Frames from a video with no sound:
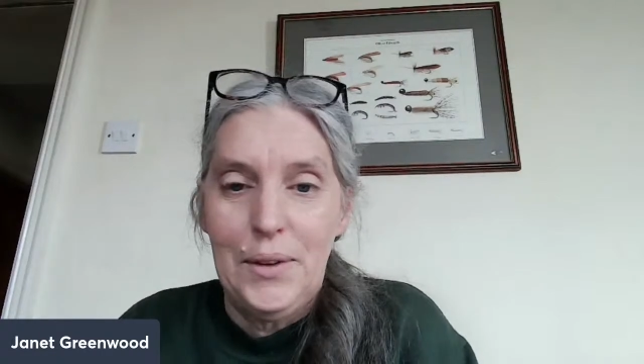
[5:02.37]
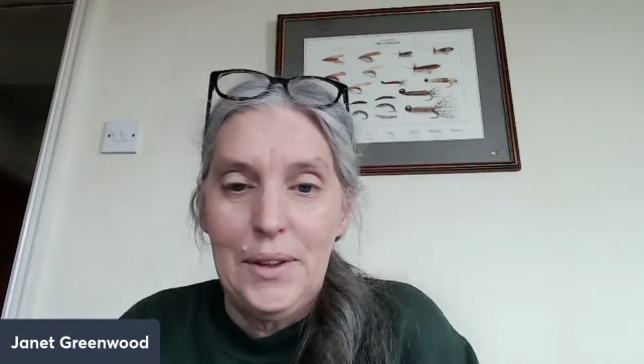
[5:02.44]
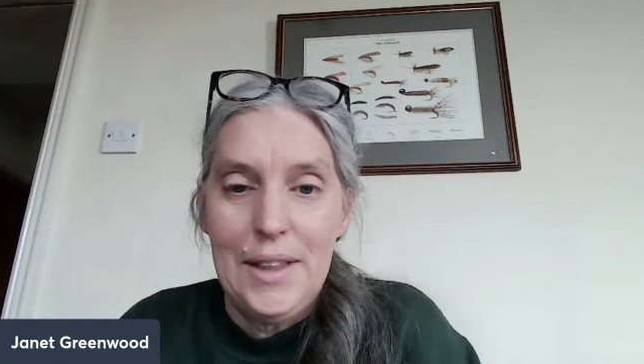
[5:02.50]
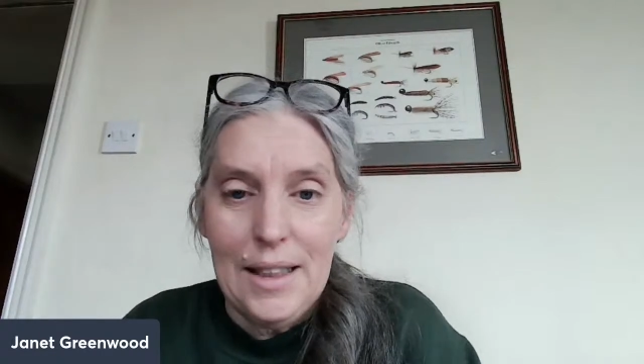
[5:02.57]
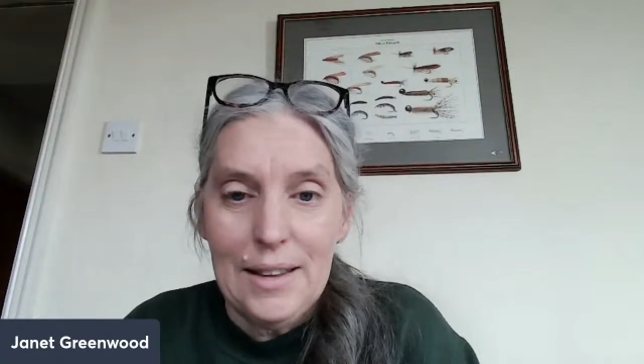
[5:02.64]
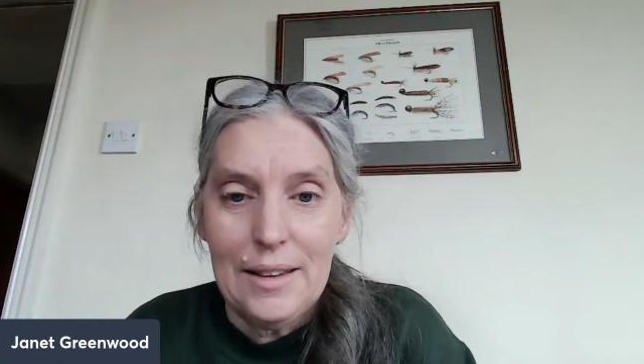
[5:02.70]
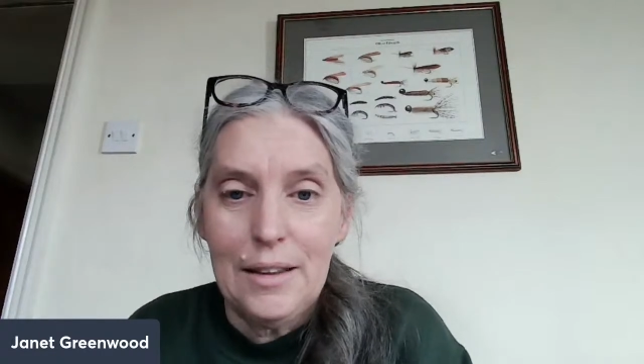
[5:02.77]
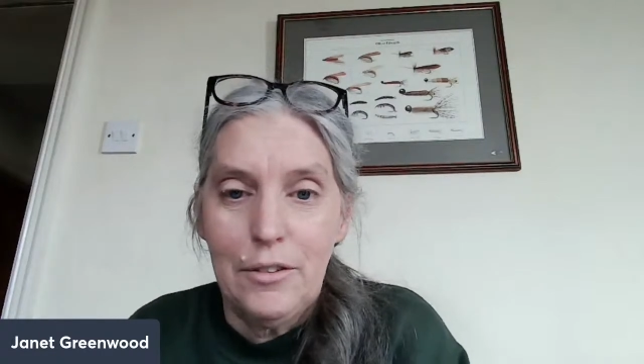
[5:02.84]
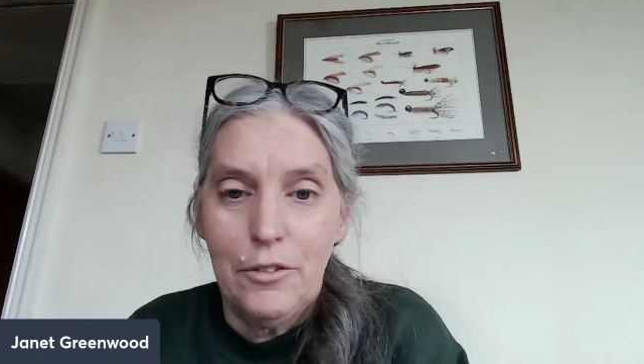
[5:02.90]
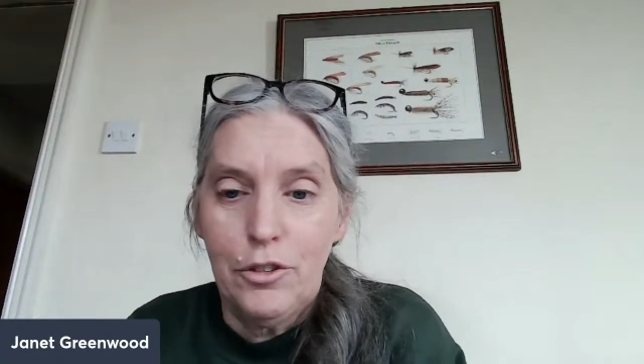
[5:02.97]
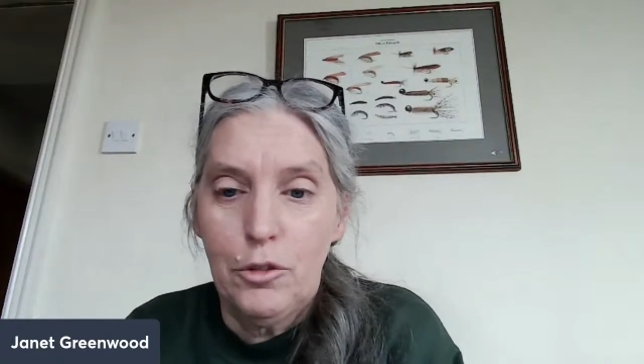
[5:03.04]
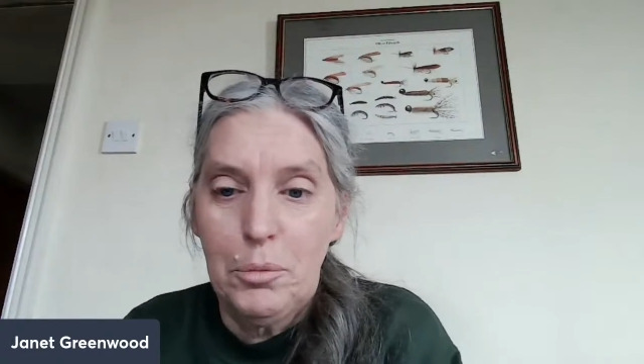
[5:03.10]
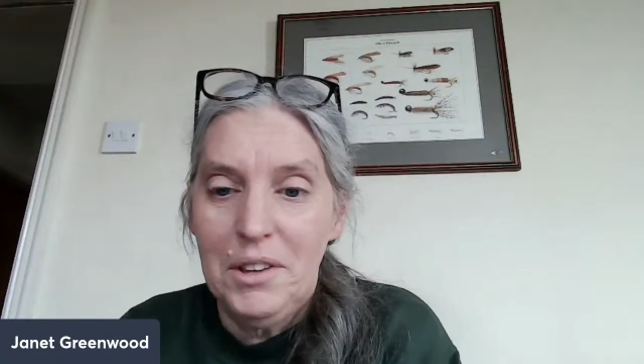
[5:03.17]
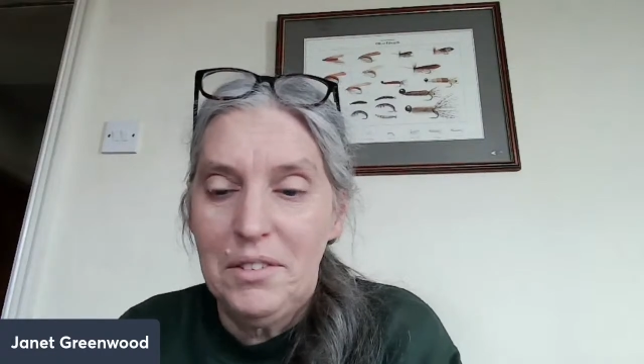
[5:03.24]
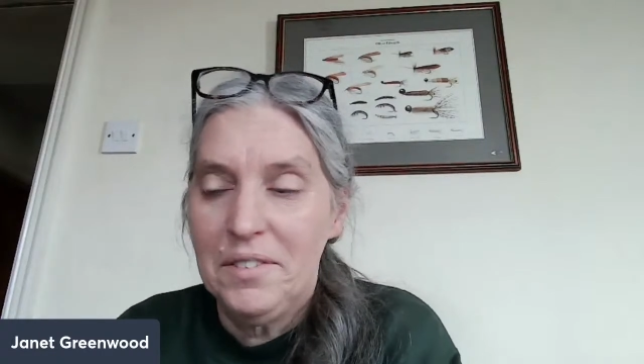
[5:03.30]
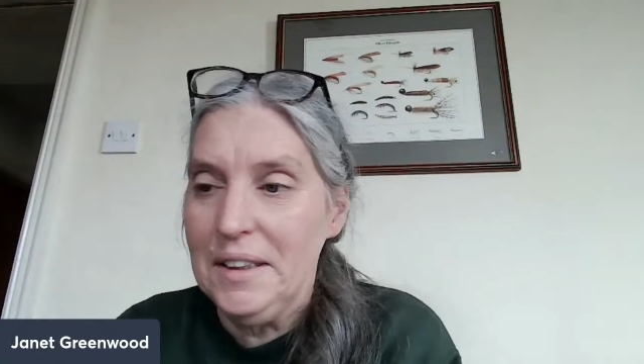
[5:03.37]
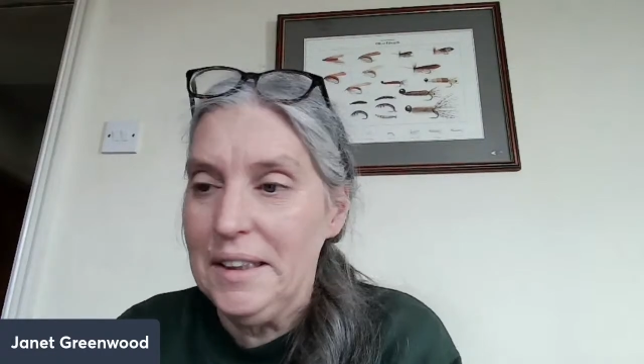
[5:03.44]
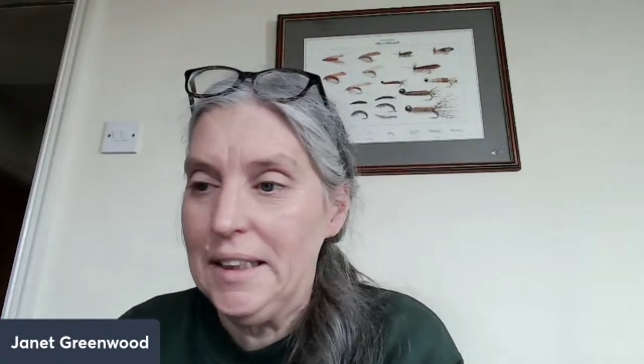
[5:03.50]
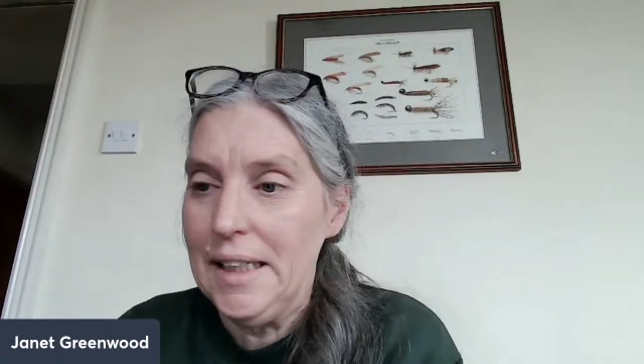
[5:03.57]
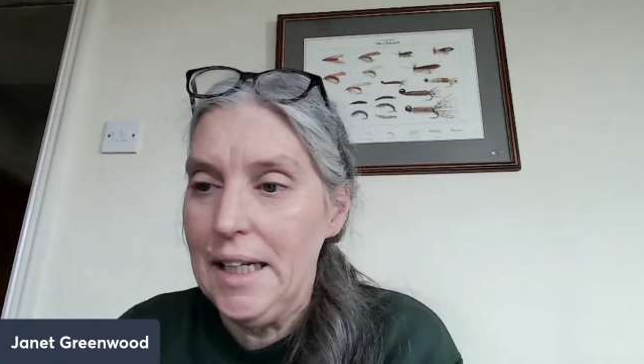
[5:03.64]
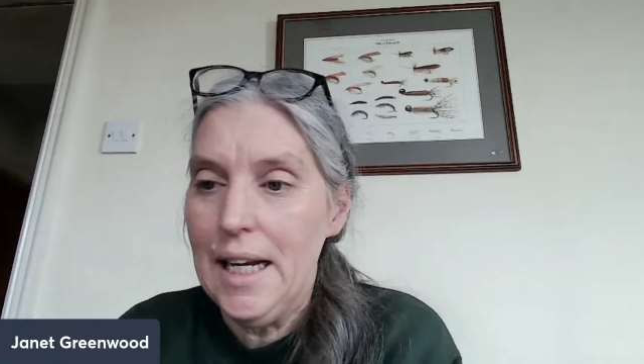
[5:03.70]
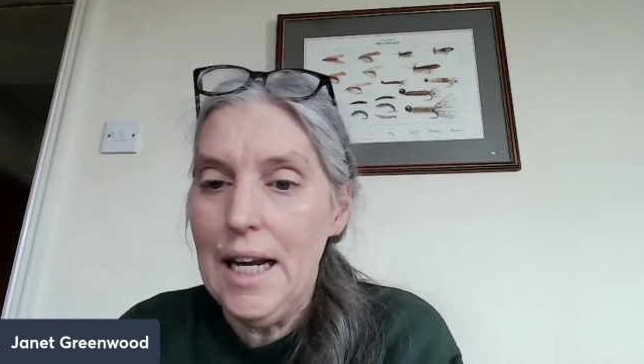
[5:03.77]
that's it for me for
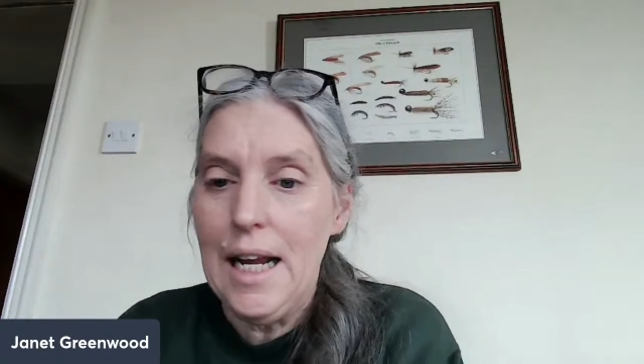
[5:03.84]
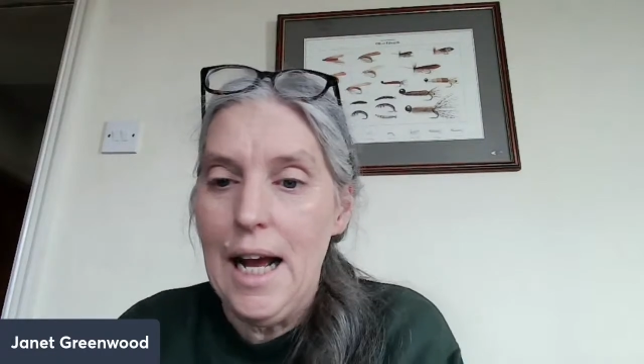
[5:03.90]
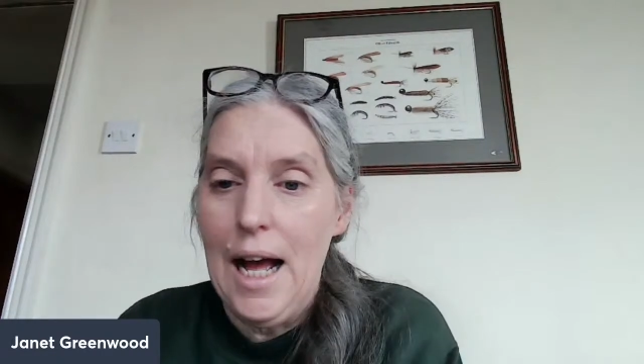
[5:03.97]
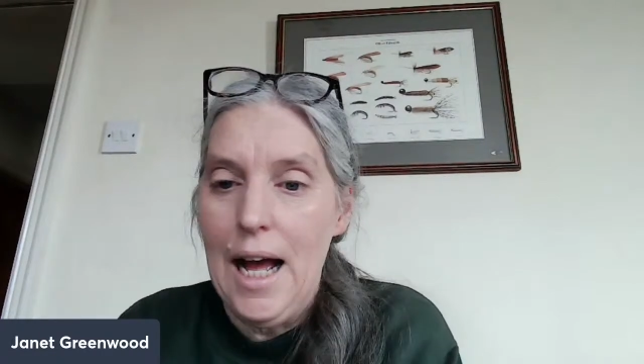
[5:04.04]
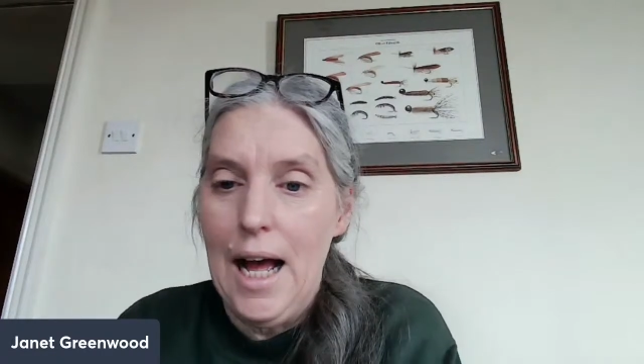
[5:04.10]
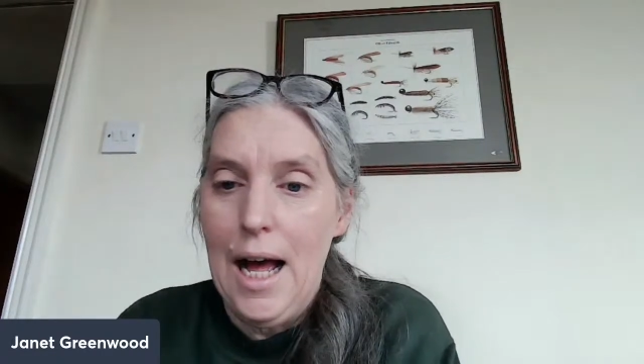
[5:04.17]
today.